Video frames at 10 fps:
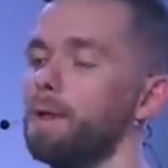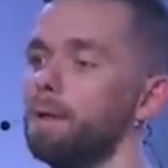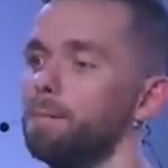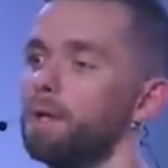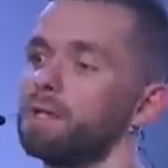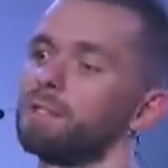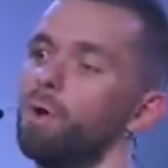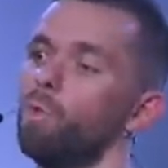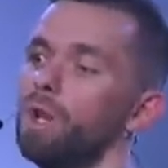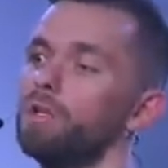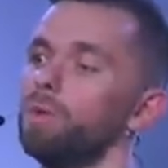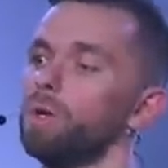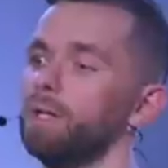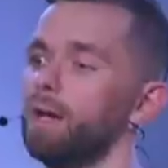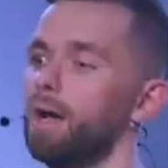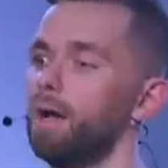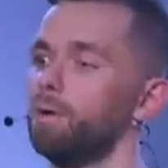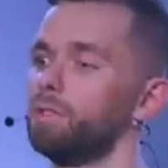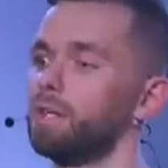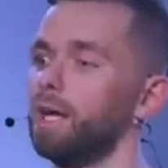because a window in the
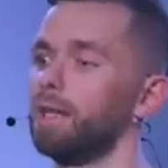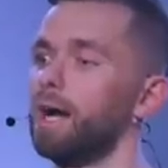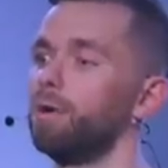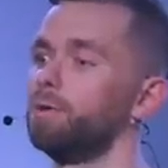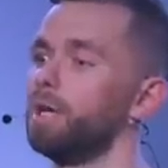house allows the